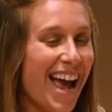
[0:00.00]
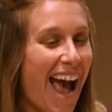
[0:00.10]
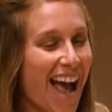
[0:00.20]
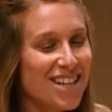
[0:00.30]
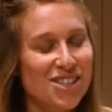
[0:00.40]

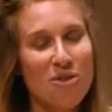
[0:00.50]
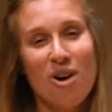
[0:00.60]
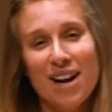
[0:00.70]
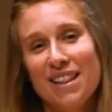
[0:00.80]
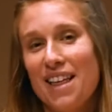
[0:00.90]
And so
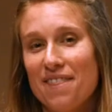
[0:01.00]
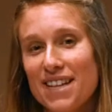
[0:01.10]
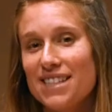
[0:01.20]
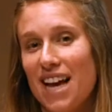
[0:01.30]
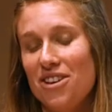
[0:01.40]
one of the
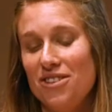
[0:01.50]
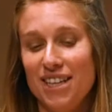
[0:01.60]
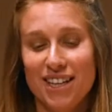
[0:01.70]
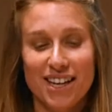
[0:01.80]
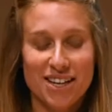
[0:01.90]
things that you
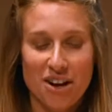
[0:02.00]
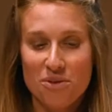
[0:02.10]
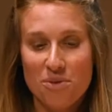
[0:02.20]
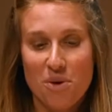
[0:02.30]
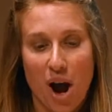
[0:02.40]
need,
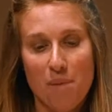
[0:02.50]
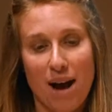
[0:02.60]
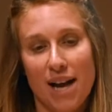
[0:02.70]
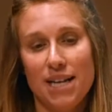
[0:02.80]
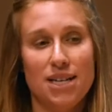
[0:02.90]
our
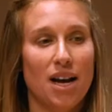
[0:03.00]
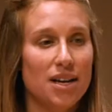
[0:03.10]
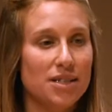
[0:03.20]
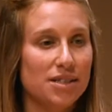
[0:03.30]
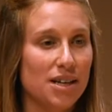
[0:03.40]
body
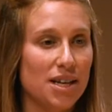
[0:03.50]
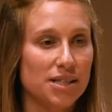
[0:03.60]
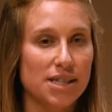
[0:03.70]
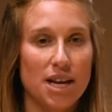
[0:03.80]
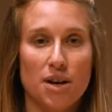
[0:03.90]
does
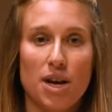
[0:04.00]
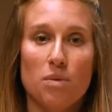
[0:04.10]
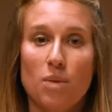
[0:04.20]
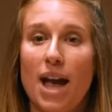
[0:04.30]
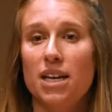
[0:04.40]
is it
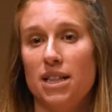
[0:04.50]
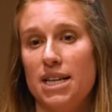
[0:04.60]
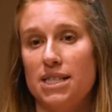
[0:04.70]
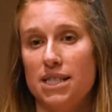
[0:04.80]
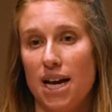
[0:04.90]

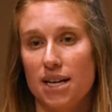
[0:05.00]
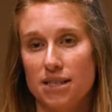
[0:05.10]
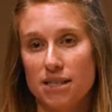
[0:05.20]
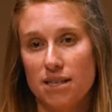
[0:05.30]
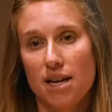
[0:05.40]
regulates
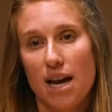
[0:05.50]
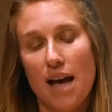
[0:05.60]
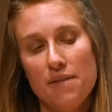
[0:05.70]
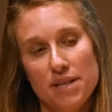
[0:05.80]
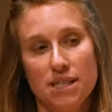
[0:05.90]
this.
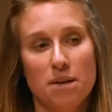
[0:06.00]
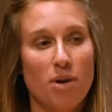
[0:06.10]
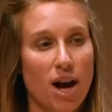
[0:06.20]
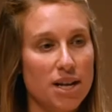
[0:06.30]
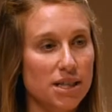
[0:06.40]
And this is a
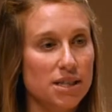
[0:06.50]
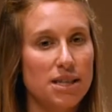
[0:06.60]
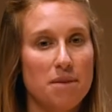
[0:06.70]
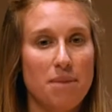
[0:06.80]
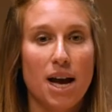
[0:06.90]
process
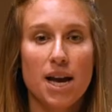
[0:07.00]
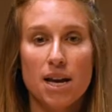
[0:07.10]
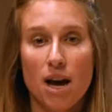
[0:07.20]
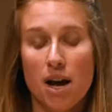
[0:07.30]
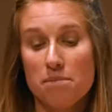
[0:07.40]
that my
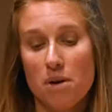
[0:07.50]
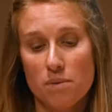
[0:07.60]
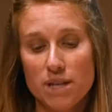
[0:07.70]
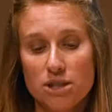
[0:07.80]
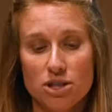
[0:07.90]

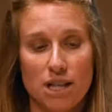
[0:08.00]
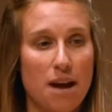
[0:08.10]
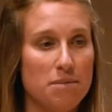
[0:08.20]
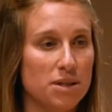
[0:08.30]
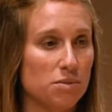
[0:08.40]
research
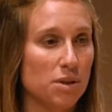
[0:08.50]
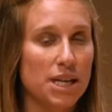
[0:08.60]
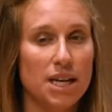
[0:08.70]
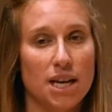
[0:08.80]
lab is really